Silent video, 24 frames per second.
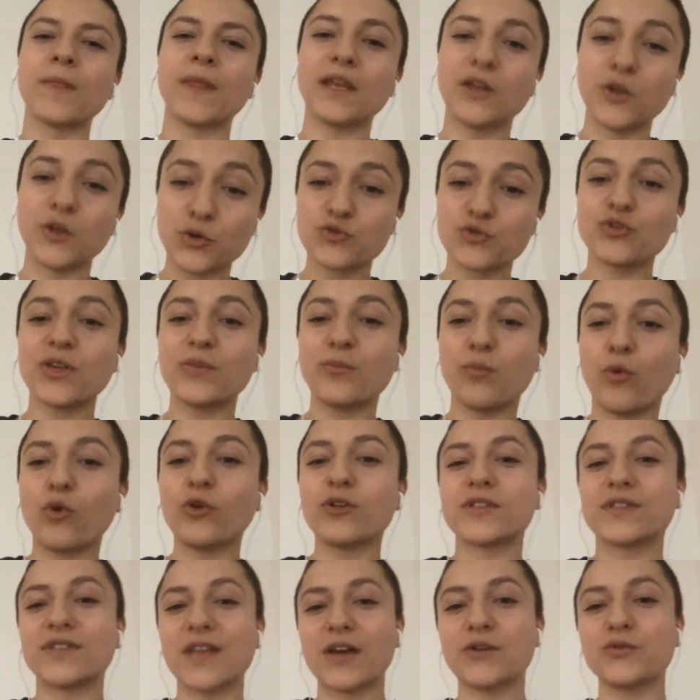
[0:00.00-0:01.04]
It usually
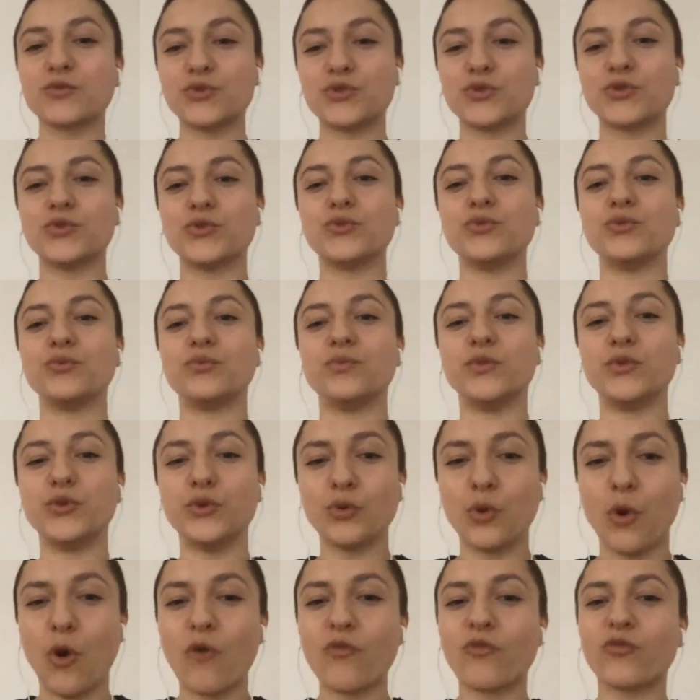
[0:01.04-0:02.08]
boils down to, do
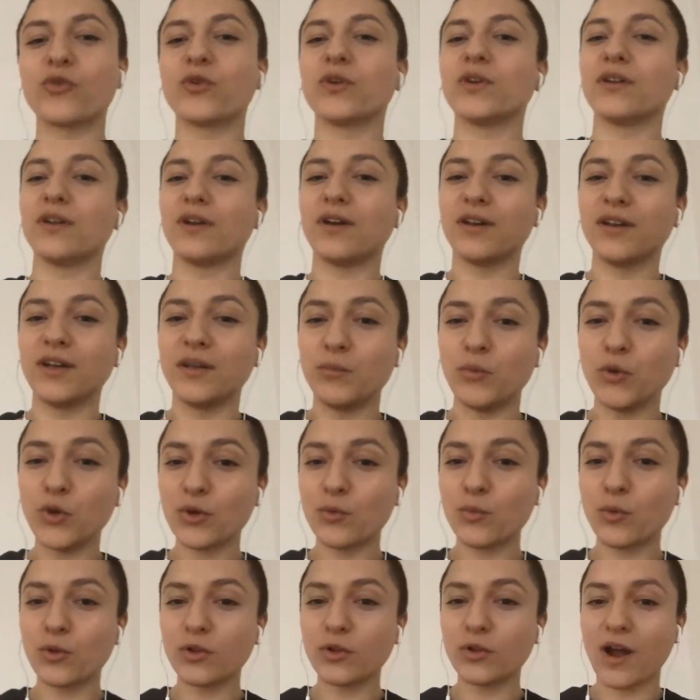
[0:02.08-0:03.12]
you offer an
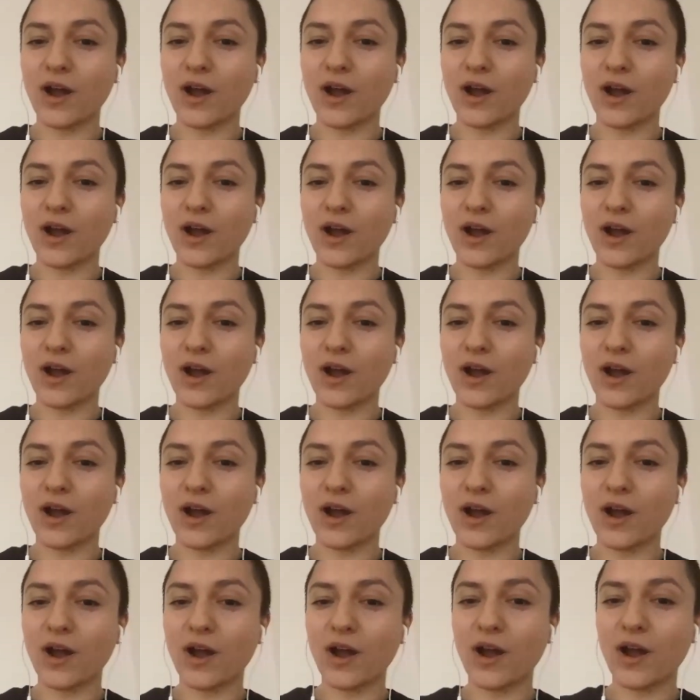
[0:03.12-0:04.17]
immutable contract
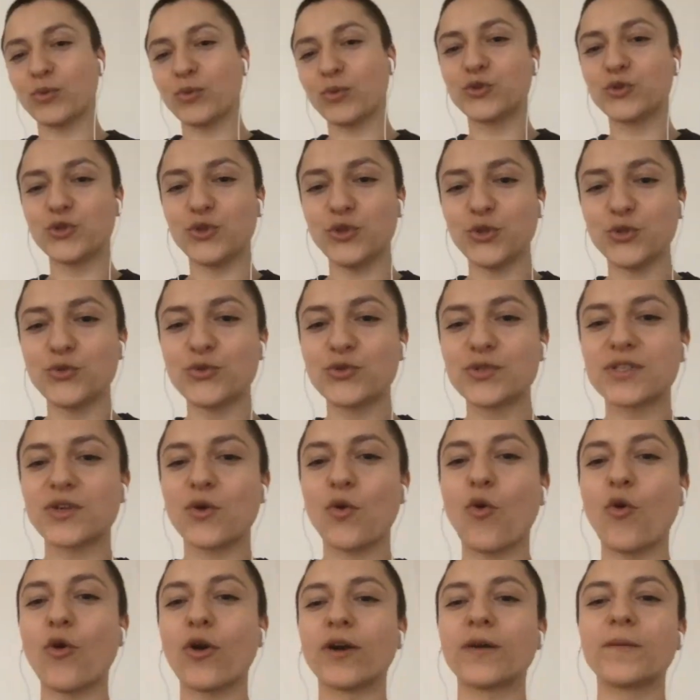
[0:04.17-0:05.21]
for people to use,
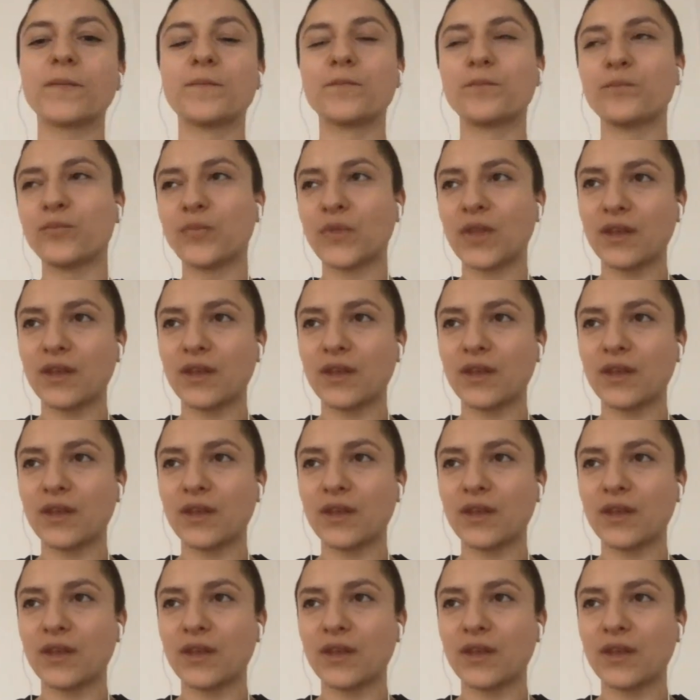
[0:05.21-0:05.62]
or